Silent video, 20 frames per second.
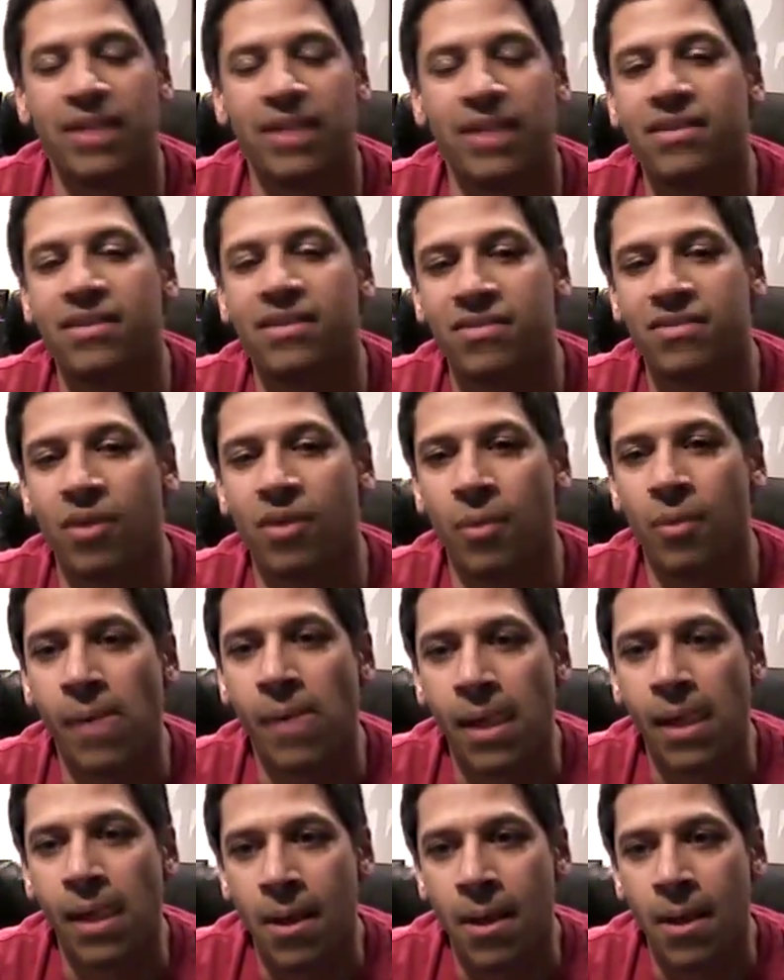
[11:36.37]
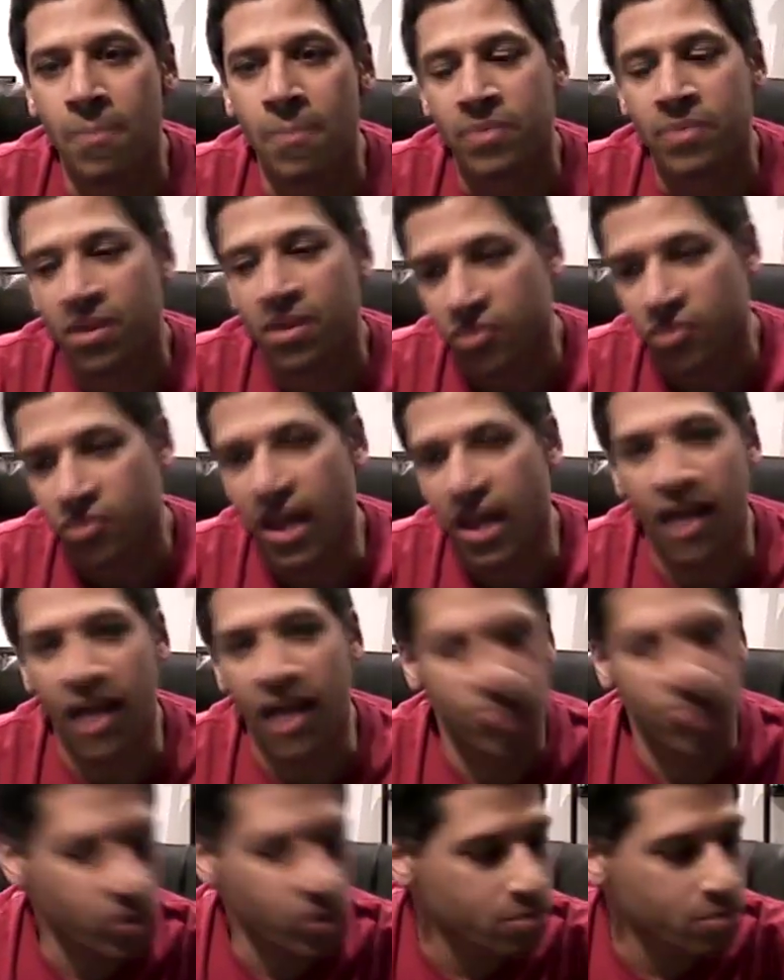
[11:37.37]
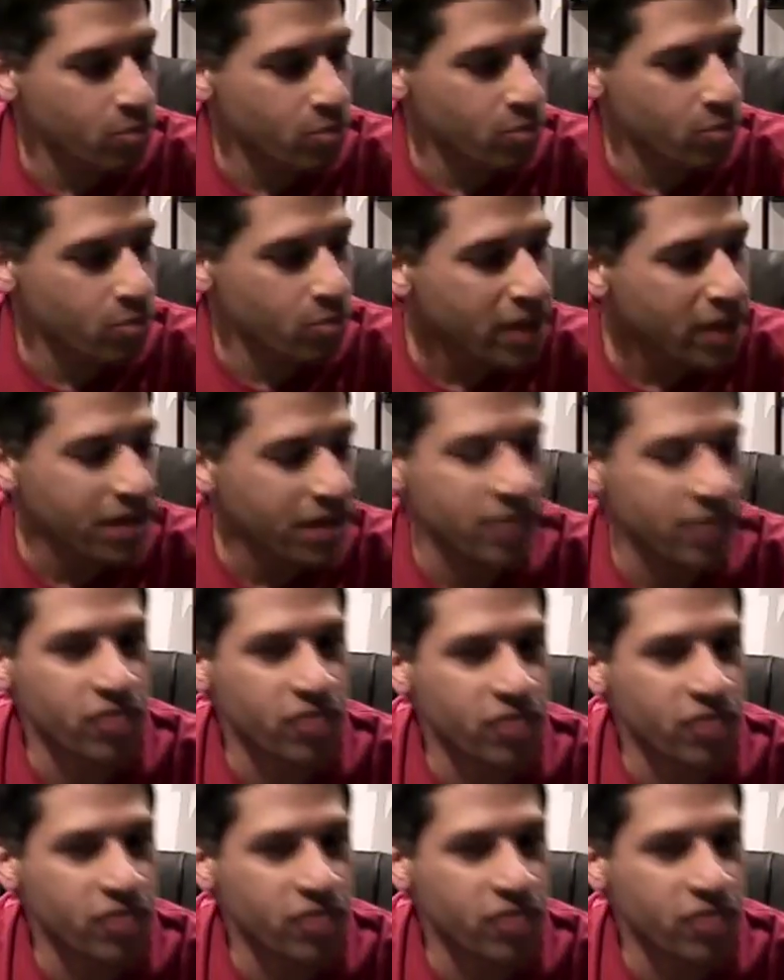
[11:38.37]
And so yeah, so with my designs,